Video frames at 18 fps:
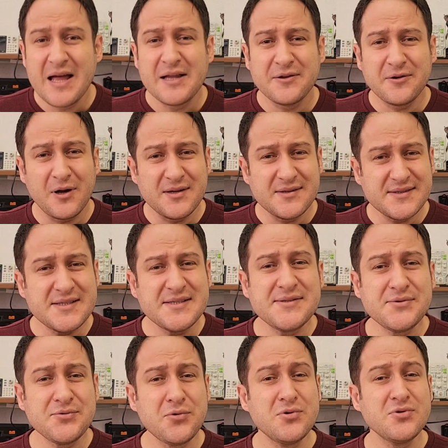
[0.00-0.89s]

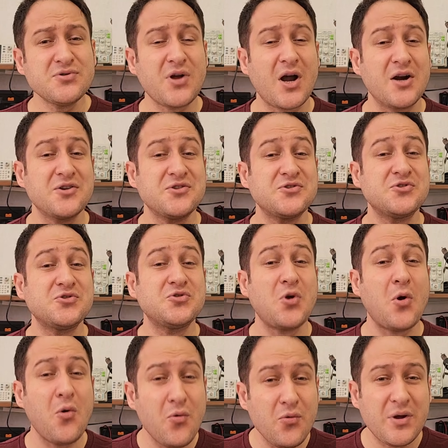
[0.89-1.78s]
Transistors are
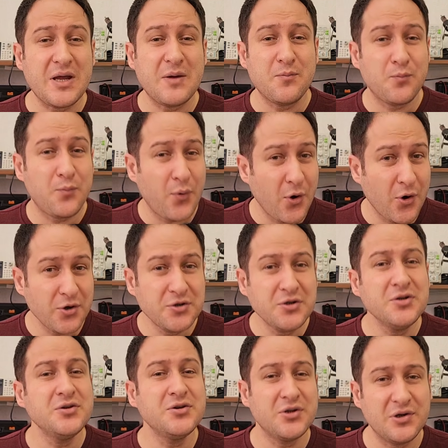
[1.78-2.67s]
so important